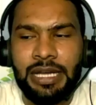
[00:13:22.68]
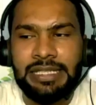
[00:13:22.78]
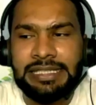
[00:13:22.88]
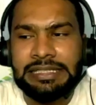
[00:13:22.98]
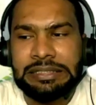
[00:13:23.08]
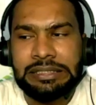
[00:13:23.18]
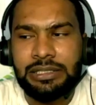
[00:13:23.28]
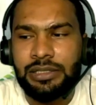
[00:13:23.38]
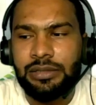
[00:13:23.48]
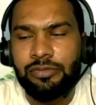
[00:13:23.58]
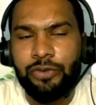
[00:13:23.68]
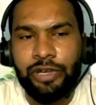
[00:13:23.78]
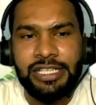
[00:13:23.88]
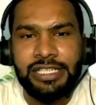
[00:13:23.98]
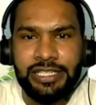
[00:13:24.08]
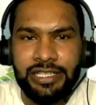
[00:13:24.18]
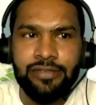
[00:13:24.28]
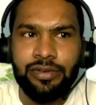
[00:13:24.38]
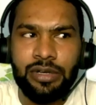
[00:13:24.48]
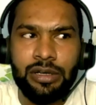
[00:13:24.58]
think volunteering
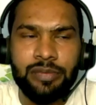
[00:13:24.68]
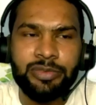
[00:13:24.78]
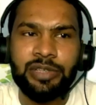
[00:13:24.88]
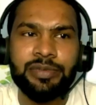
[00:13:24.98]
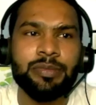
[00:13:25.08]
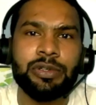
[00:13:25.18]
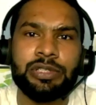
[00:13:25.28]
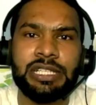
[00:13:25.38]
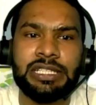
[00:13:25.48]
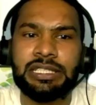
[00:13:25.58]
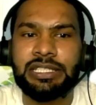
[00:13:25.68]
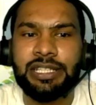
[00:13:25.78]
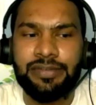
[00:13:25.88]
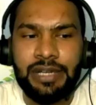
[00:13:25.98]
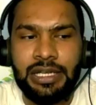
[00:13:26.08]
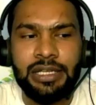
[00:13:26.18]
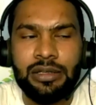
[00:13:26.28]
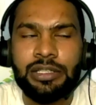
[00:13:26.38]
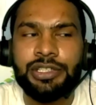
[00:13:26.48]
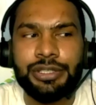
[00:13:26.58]
for nonprofit projects is definitely
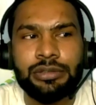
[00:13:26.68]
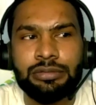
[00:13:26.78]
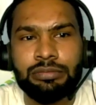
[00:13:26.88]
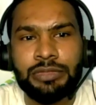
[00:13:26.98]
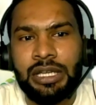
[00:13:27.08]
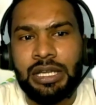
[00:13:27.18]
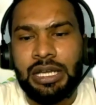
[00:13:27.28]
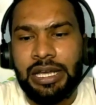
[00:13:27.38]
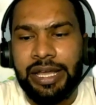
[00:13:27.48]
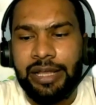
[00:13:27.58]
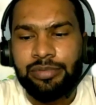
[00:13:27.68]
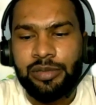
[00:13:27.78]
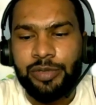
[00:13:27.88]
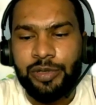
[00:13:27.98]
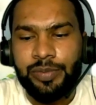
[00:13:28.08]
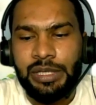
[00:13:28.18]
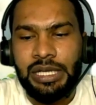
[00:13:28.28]
going to help the people.